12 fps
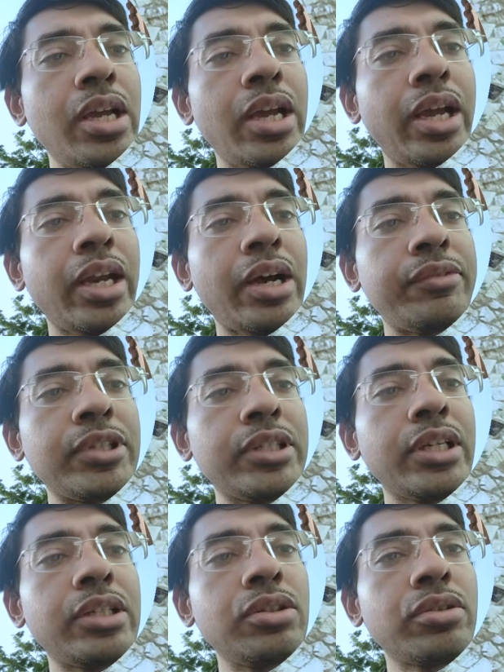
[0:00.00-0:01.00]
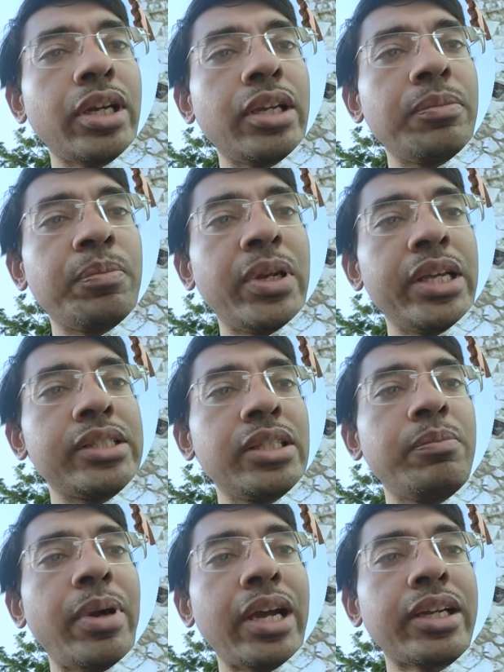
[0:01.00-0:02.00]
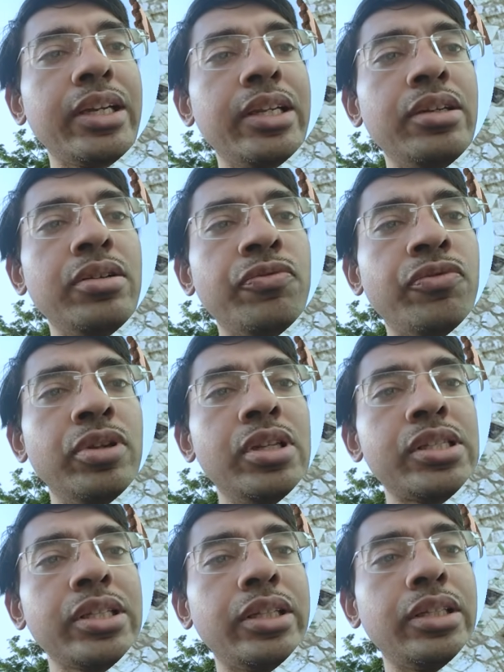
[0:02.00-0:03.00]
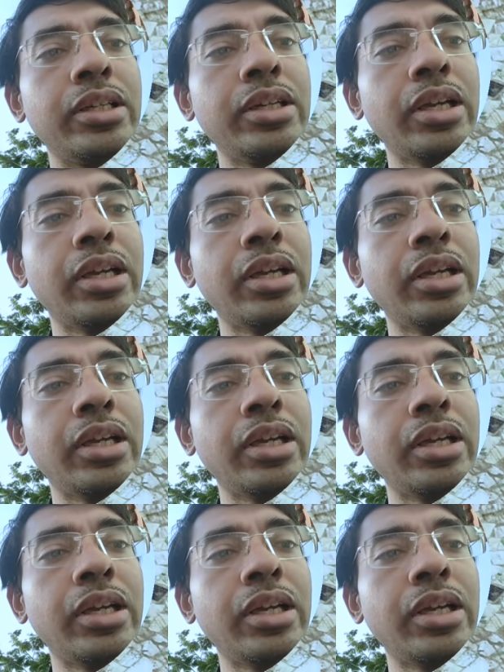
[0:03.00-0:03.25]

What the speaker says: And after that, you can place it back in full sun.